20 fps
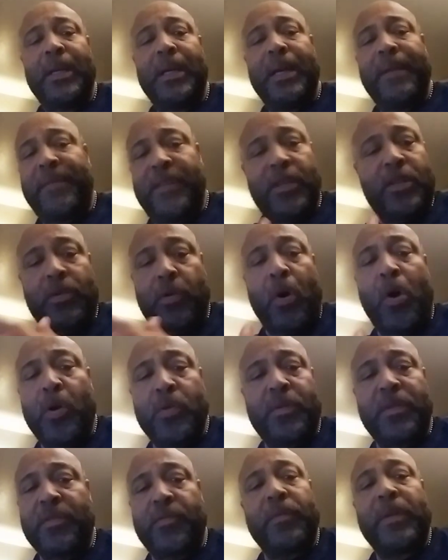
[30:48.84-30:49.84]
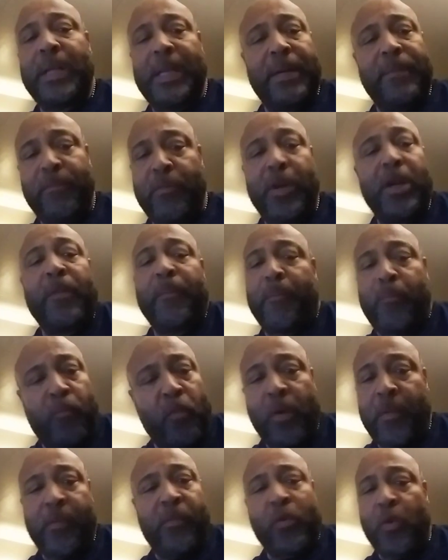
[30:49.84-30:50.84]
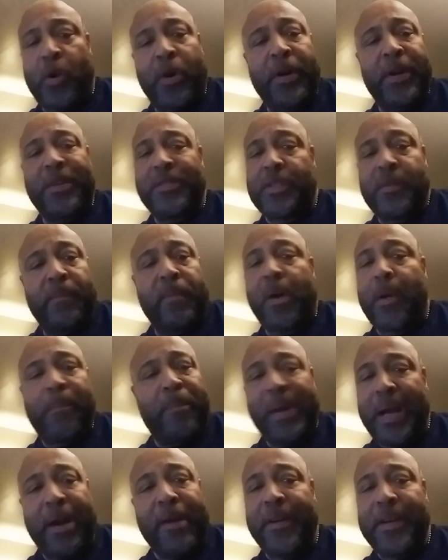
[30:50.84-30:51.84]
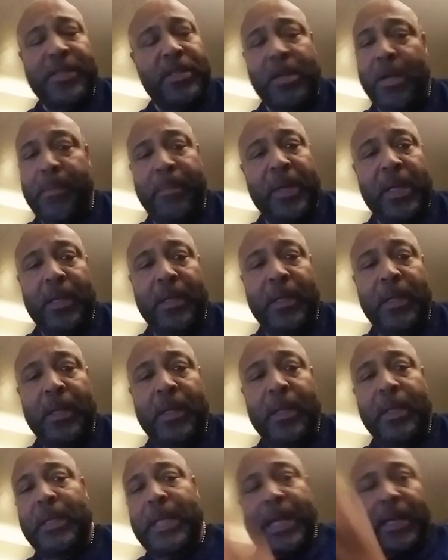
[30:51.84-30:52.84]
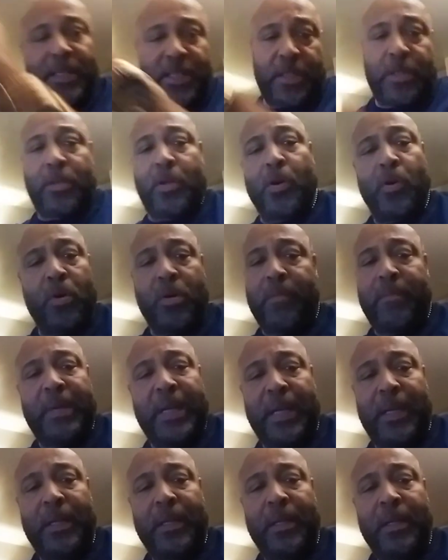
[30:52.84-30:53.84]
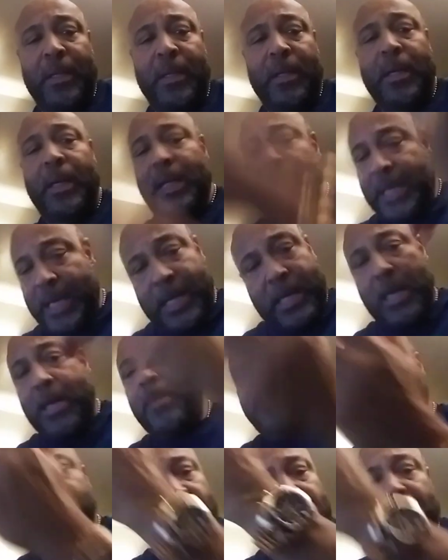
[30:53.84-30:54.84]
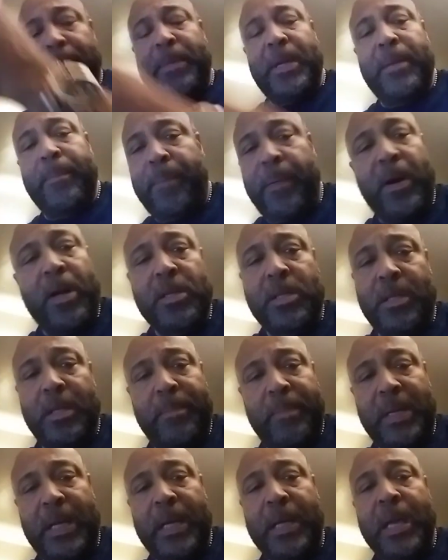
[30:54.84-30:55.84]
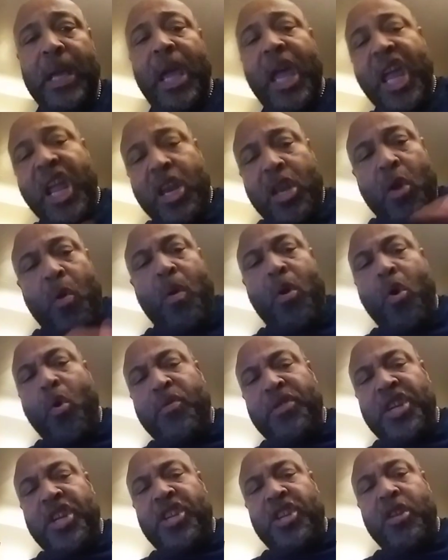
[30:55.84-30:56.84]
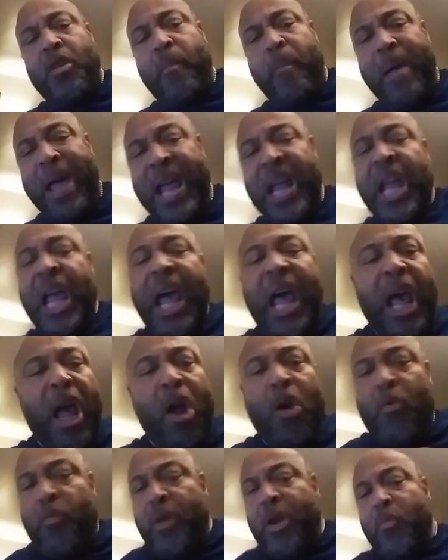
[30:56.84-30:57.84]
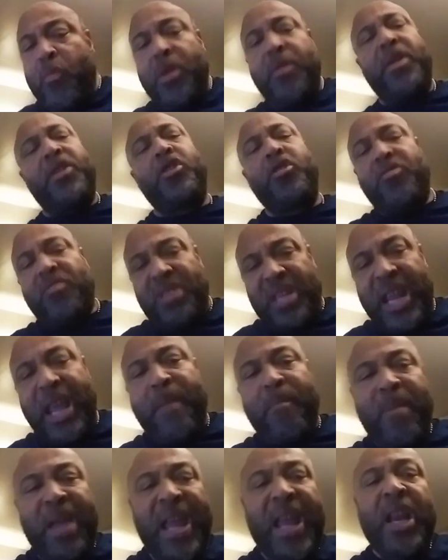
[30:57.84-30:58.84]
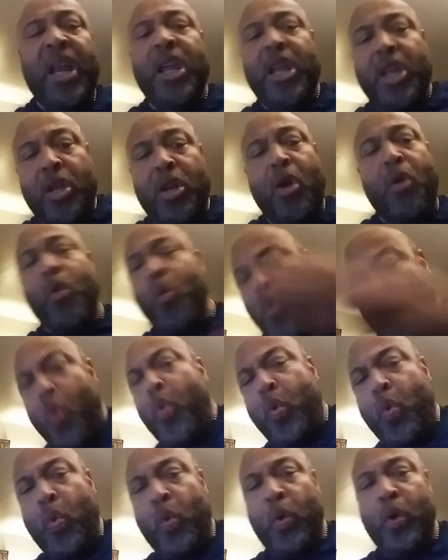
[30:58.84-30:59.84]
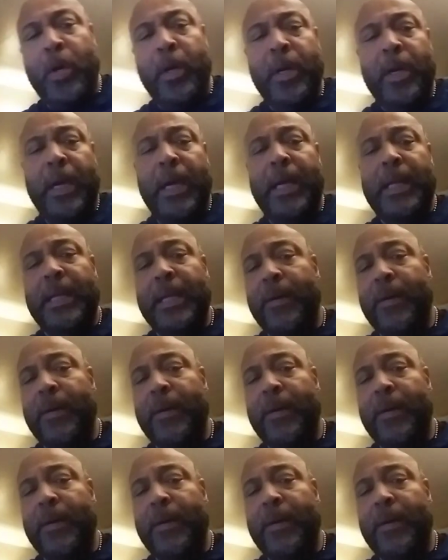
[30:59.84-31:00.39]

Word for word: if the trolls was really real warriors and barbarians, homie, they could just Google me." And they come and see me in person and be like, "Hey, you know what you said back? I agree with what you said, man. You know, oh.' And